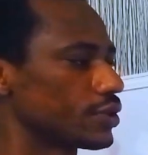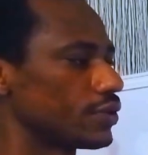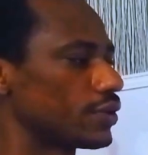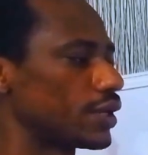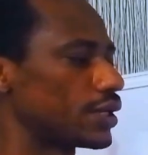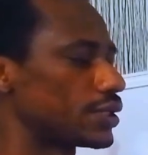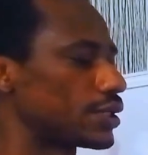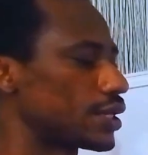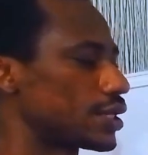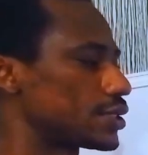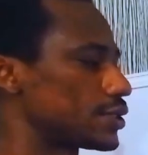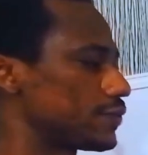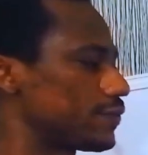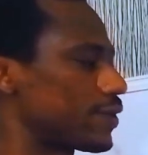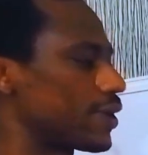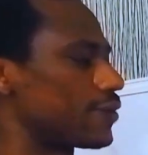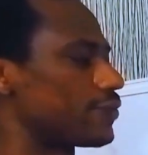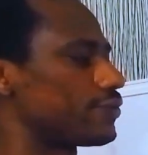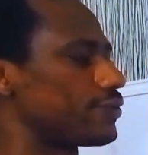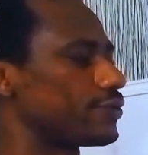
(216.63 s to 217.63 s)
All right, that's
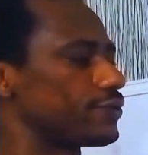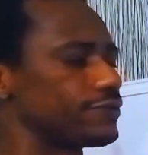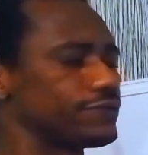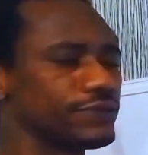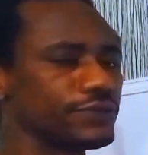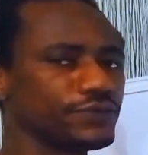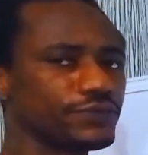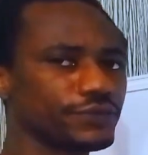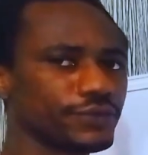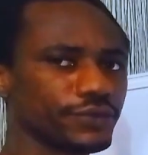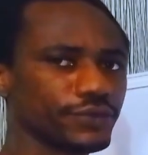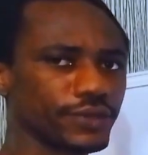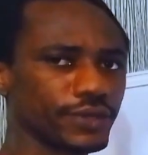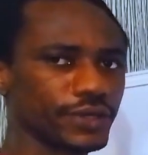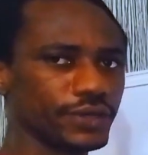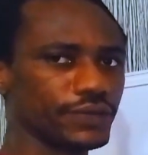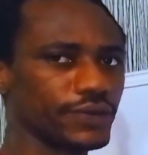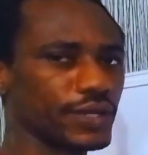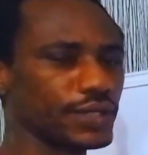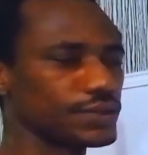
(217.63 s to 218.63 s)
far from
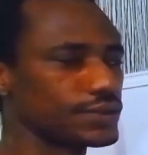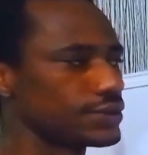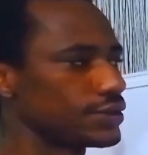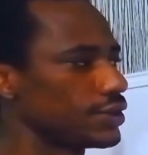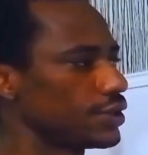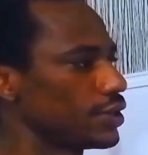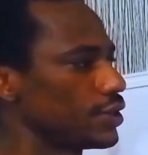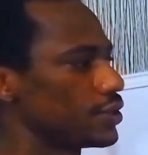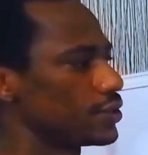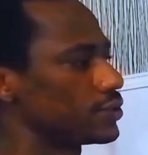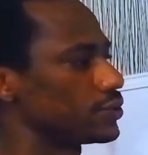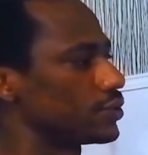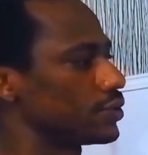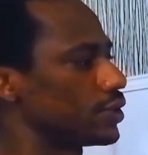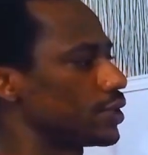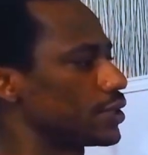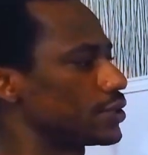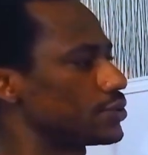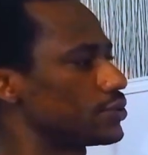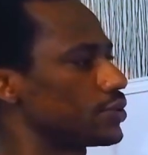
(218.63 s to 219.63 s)
53, right? So
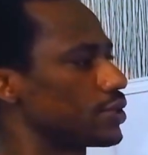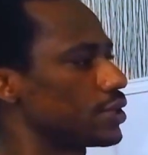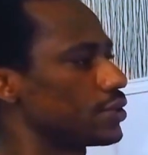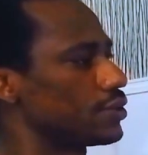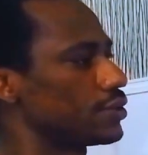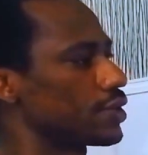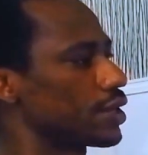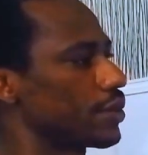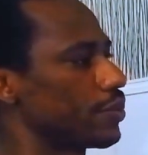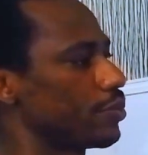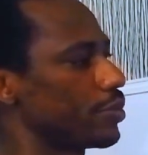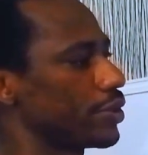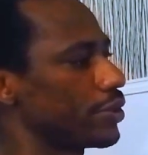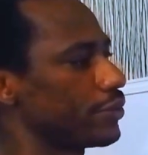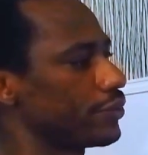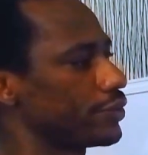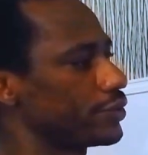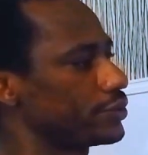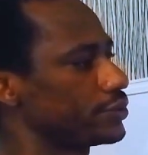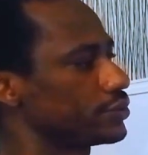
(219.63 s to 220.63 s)
let's do another
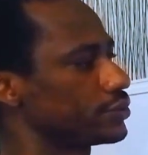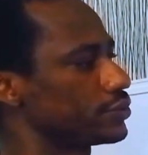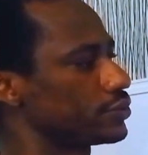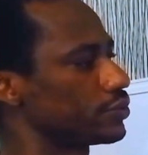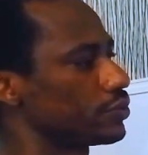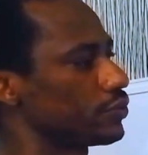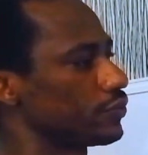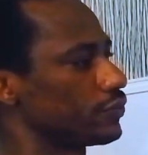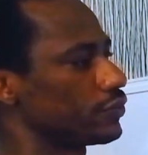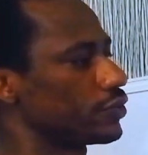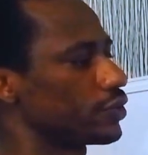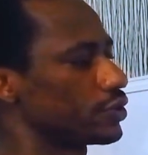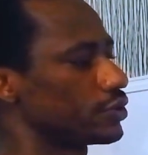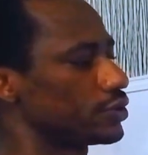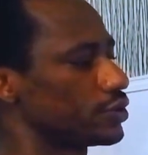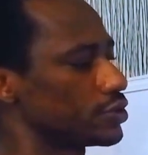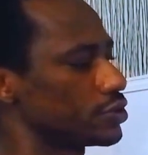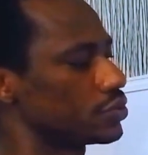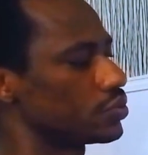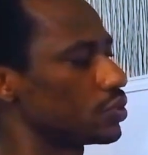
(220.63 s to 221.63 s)
pairing. So we've
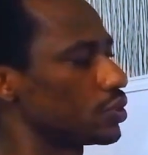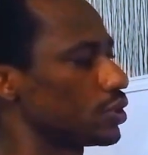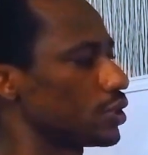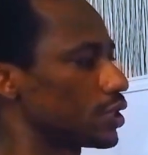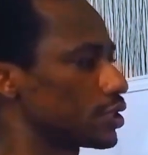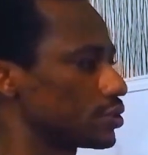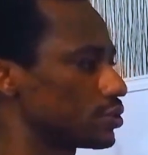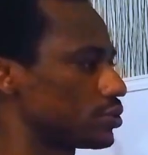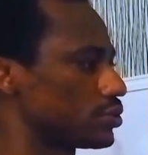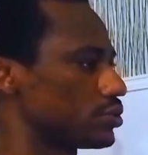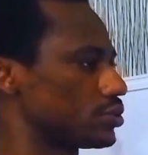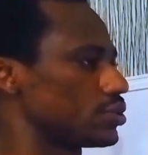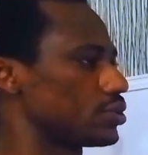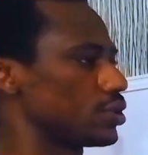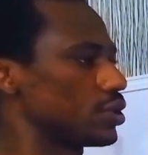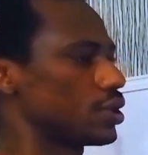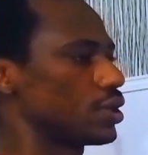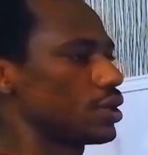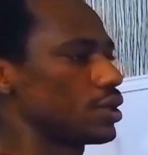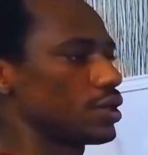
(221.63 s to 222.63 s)
done this way. Let's do
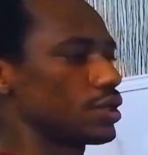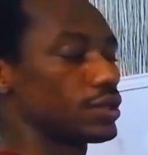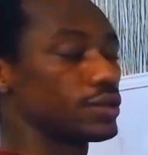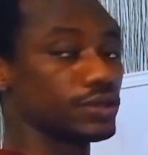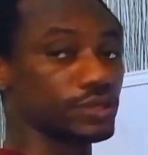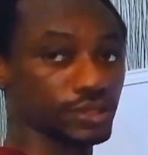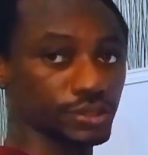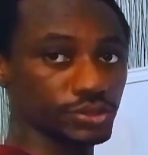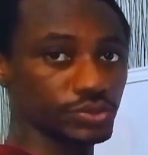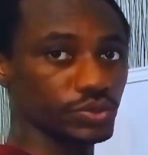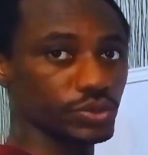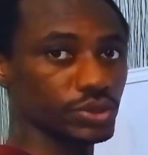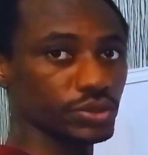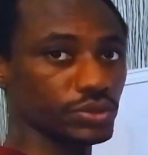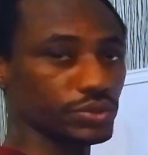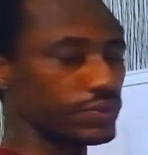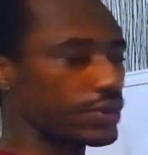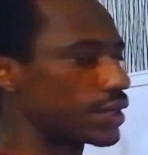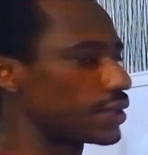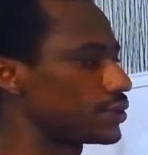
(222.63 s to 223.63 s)
this way,
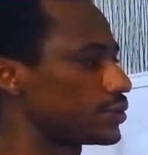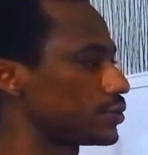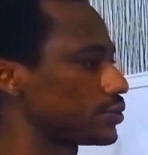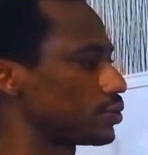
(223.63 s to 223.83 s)
all right?